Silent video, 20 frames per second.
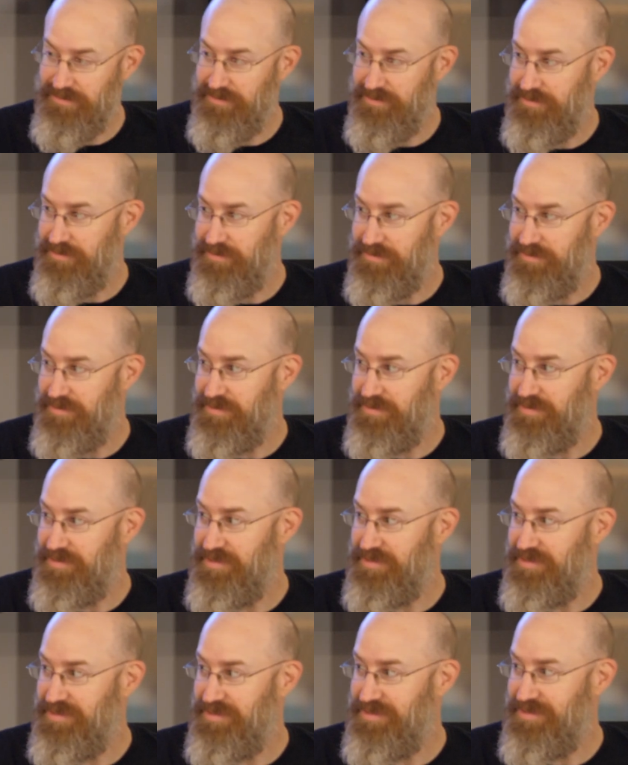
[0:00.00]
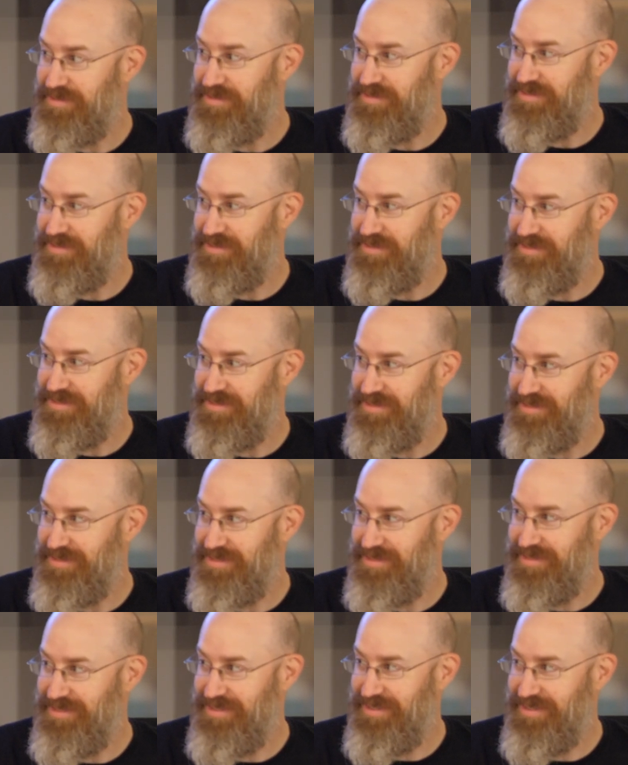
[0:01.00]

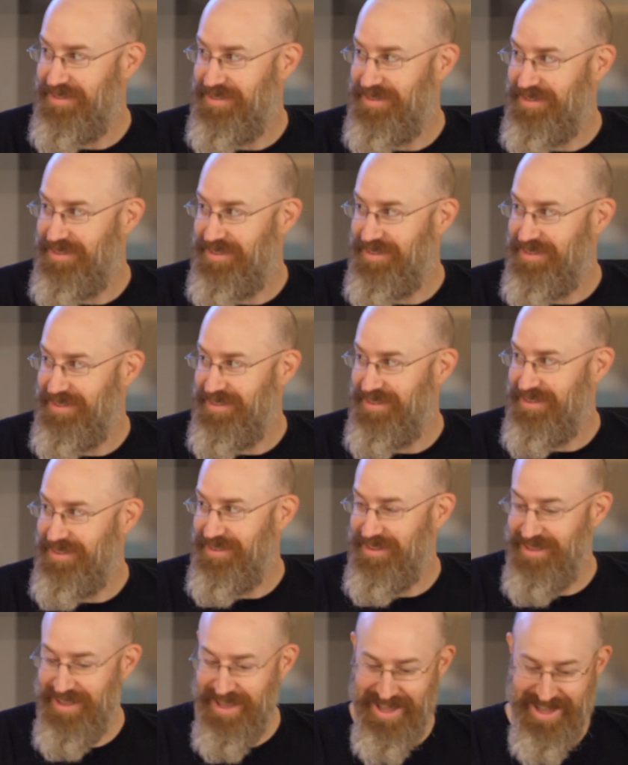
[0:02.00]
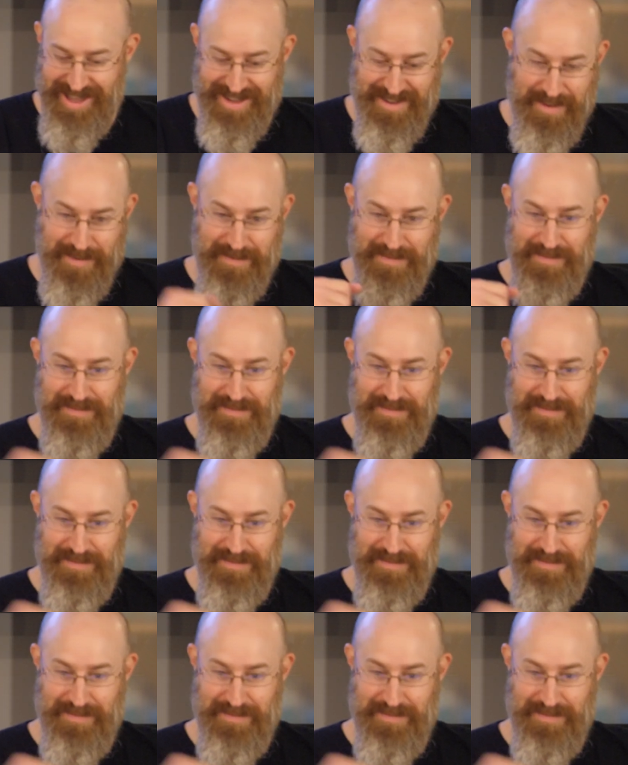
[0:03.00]
This person isn't speaking.